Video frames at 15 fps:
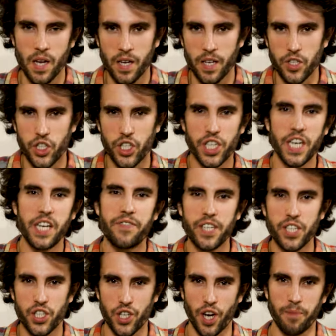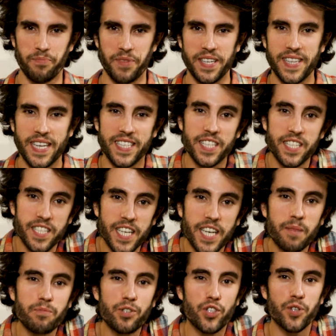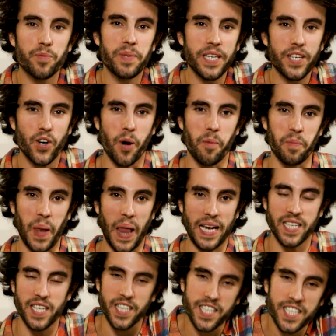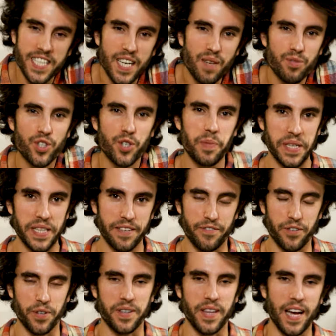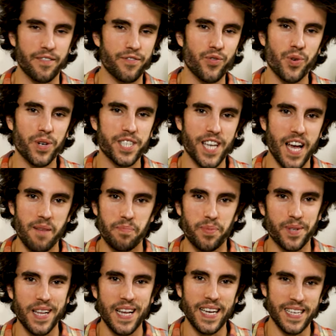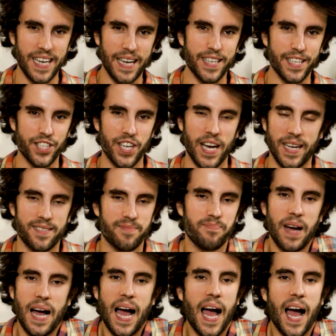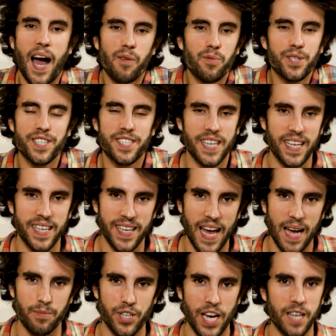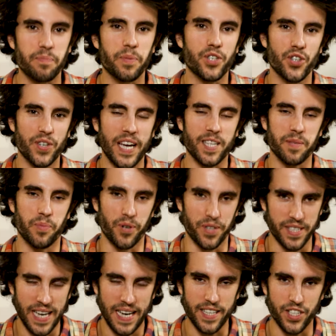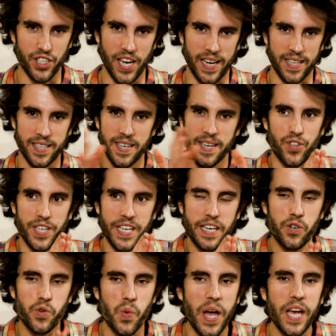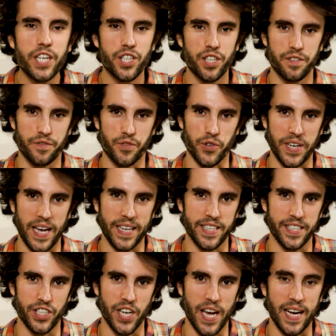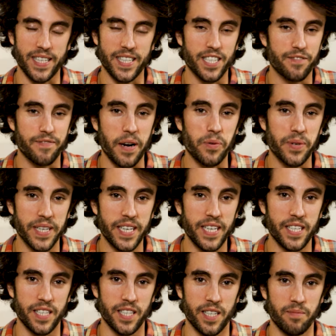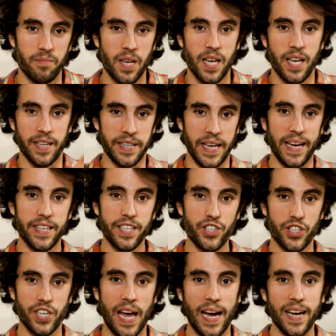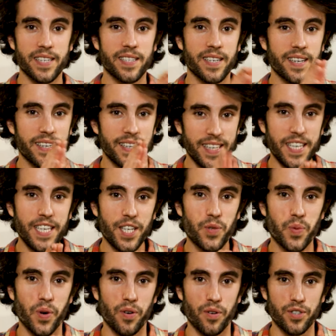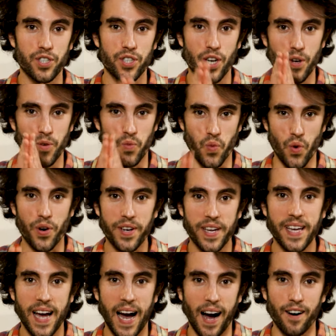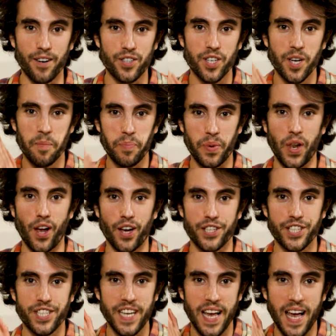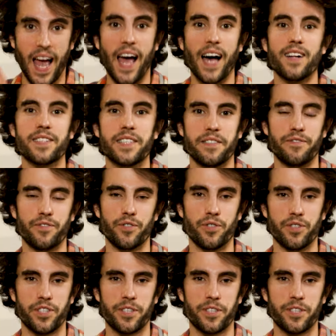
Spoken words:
Achieving something that seems to be complex, that seems to be difficult, like, for example, getting checked. I wouldn't say that I'm checked, but you get the point. Getting checked. The equation for getting checked is very easy. Getting checked equals working out plus healthy food.